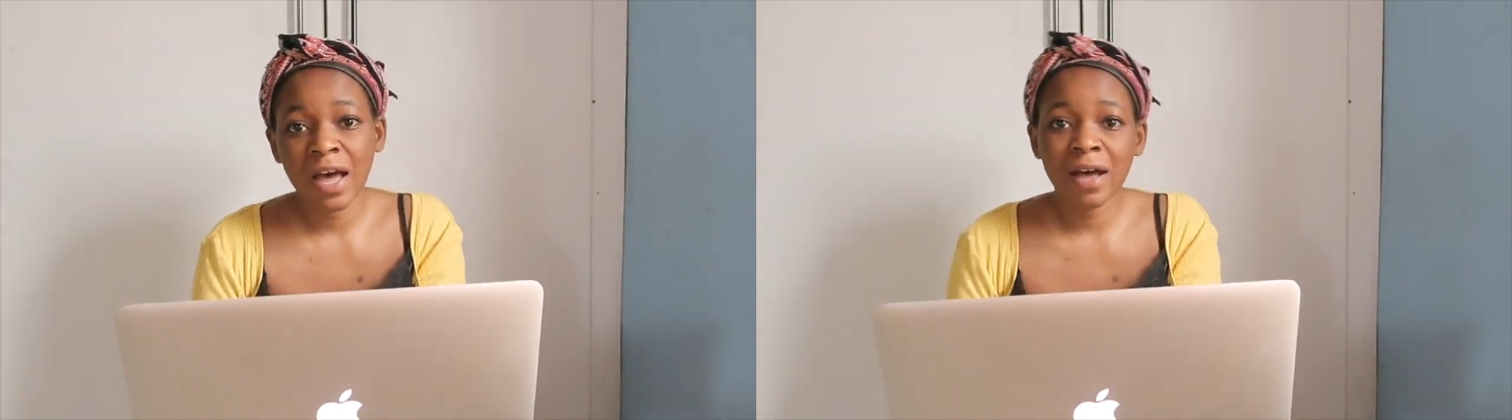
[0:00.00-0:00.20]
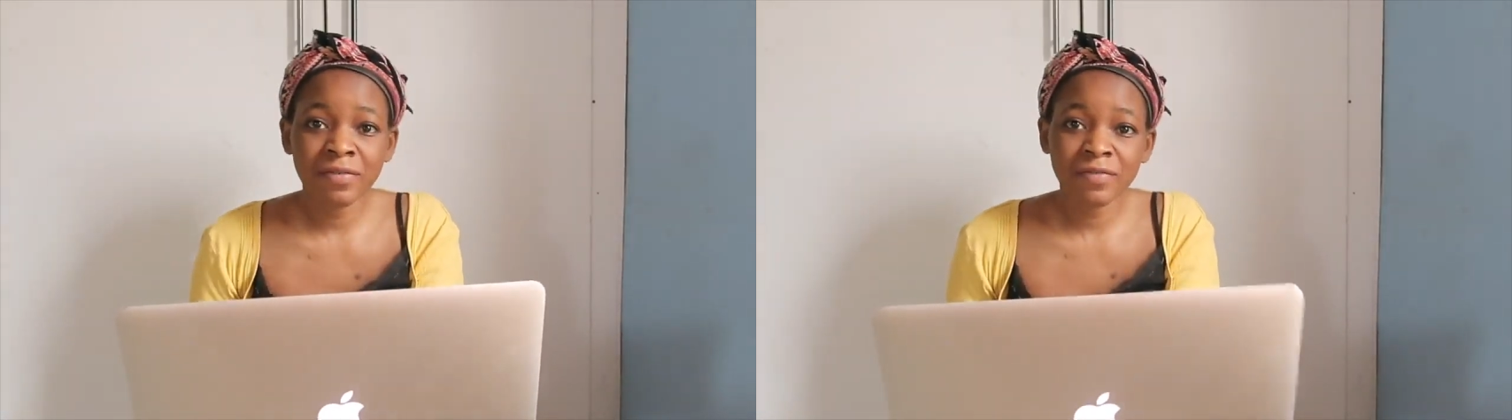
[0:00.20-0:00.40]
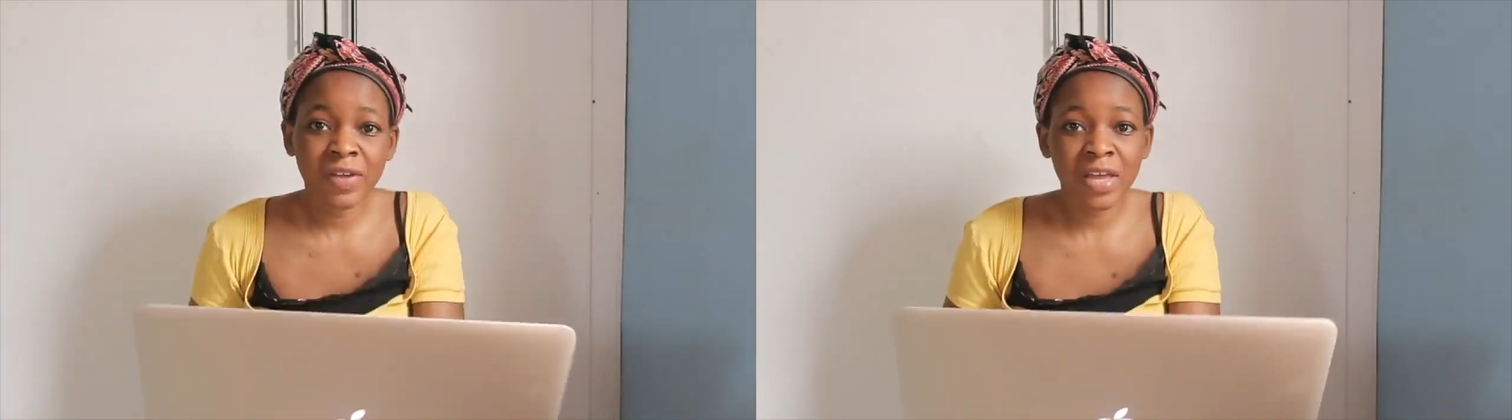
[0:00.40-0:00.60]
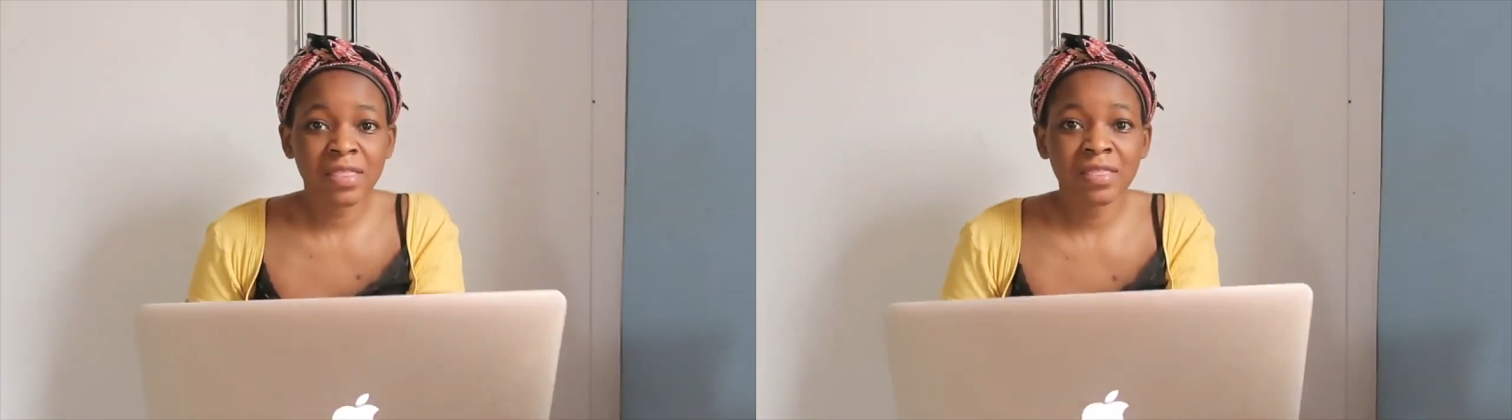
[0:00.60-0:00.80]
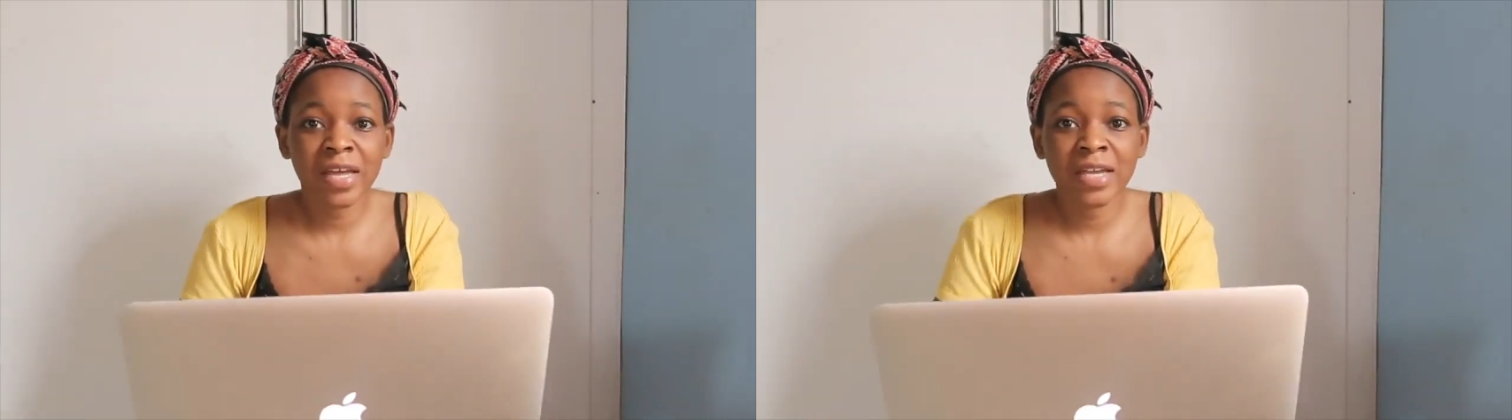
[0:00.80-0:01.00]
Have
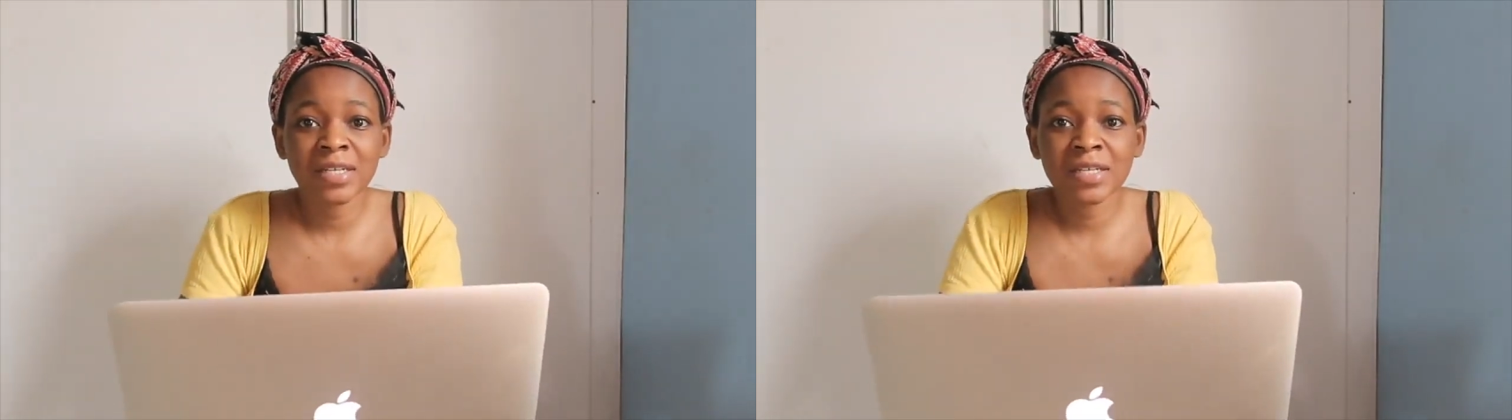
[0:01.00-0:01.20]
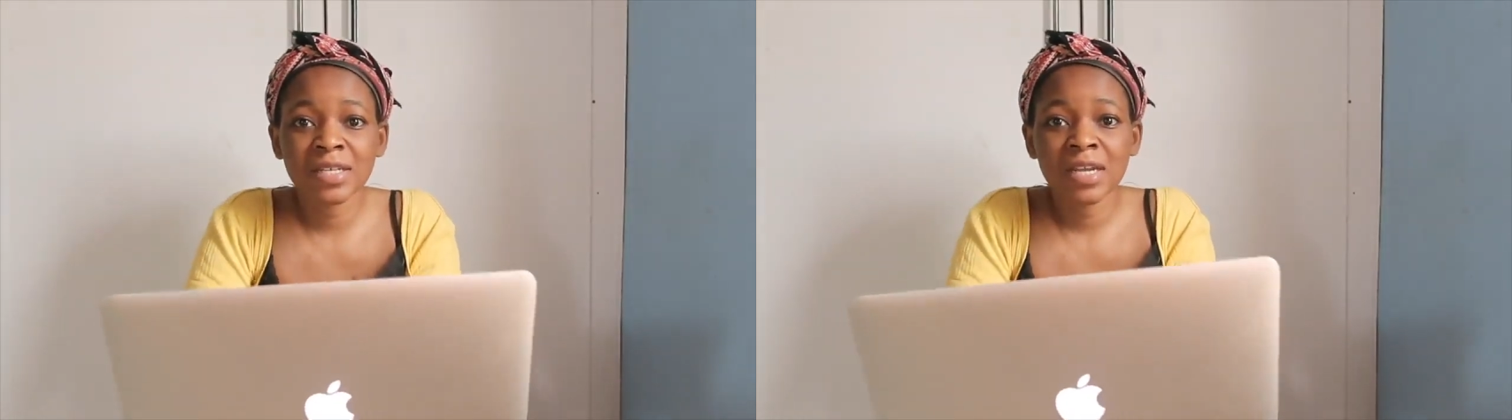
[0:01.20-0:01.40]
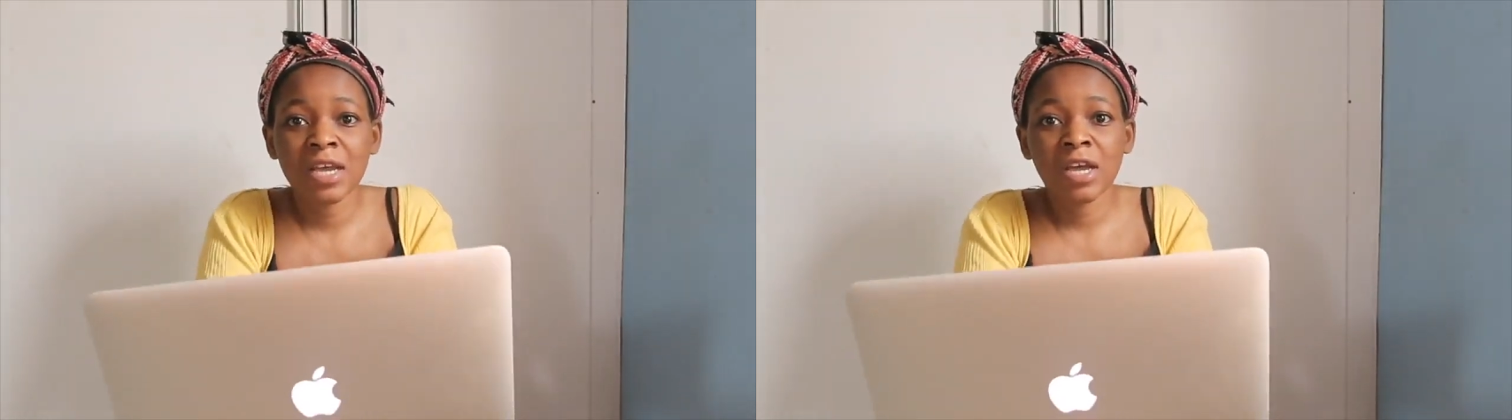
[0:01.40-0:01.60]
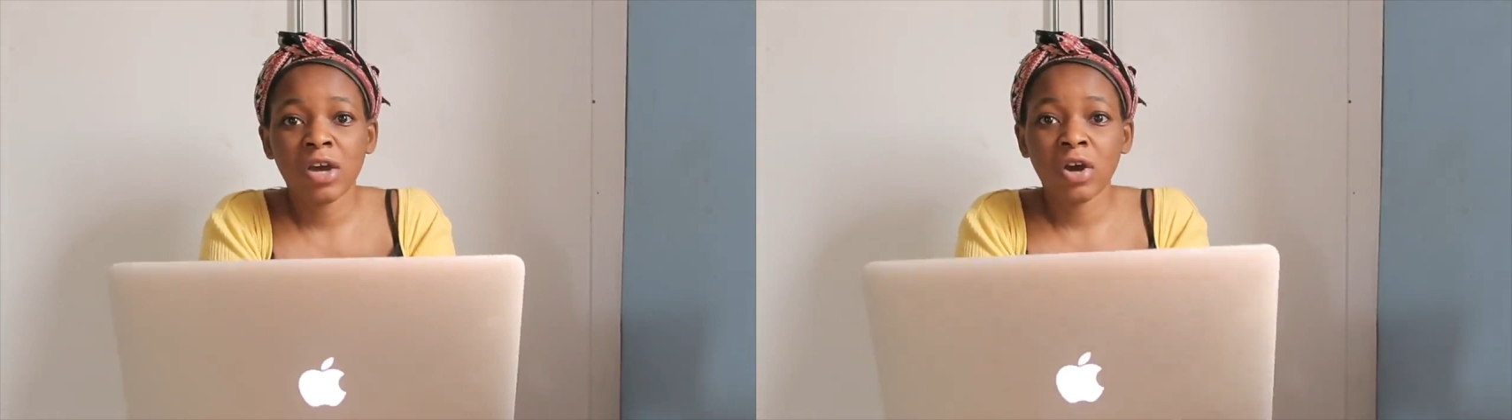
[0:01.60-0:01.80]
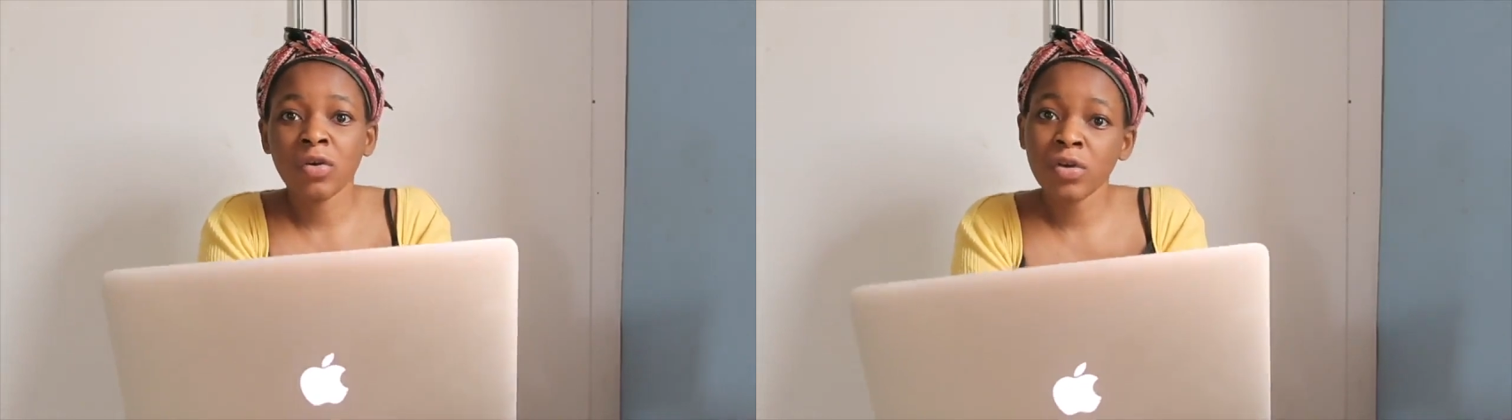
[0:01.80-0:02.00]
faith that
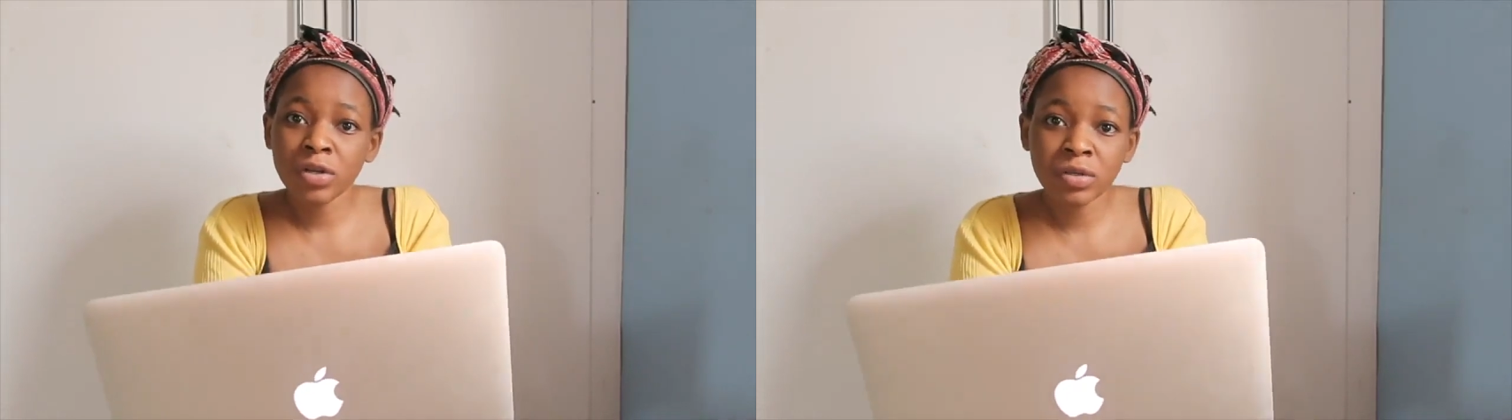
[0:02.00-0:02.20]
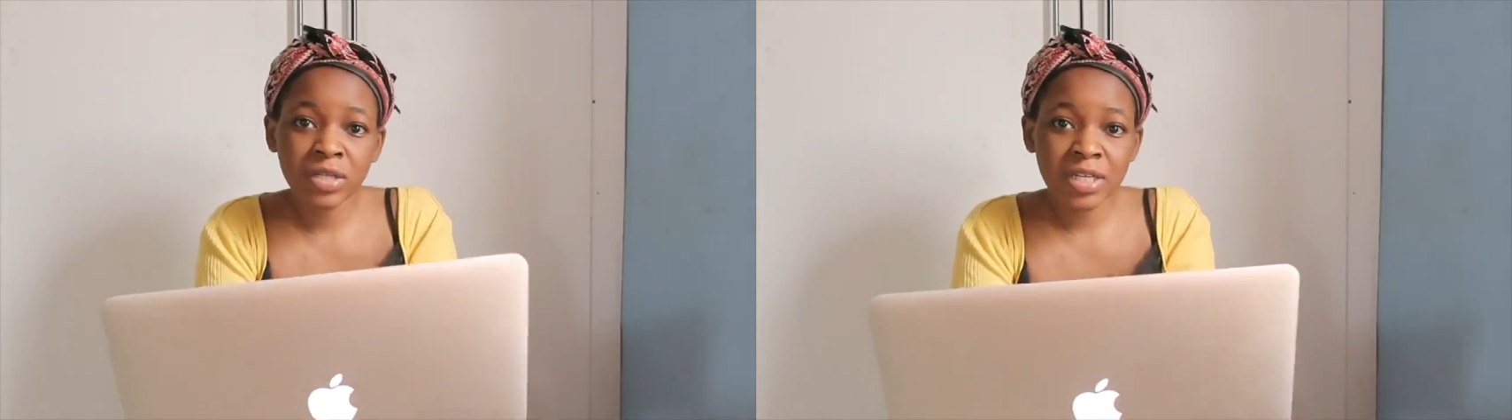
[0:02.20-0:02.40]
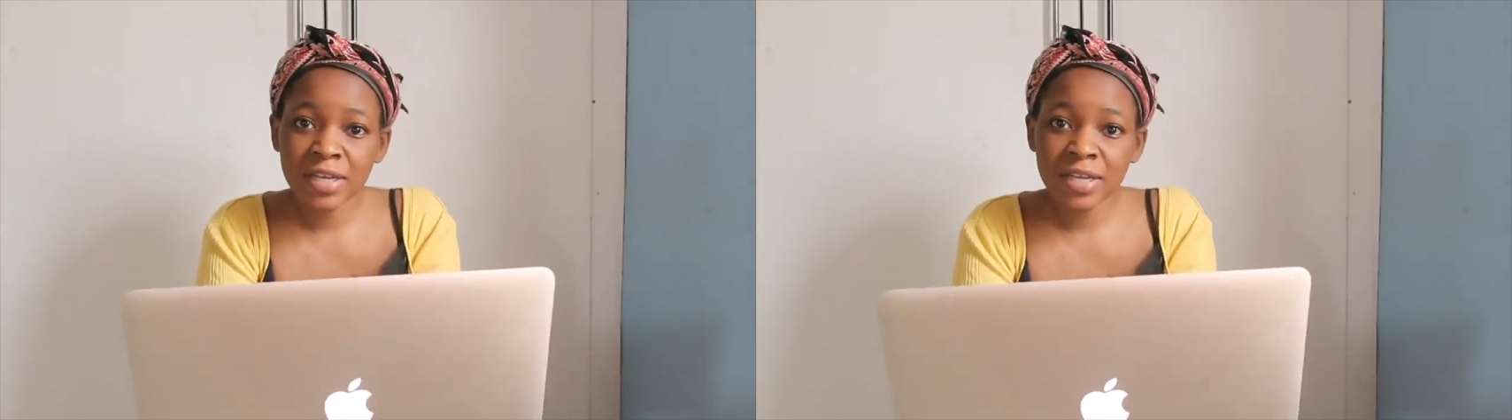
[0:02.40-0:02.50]
God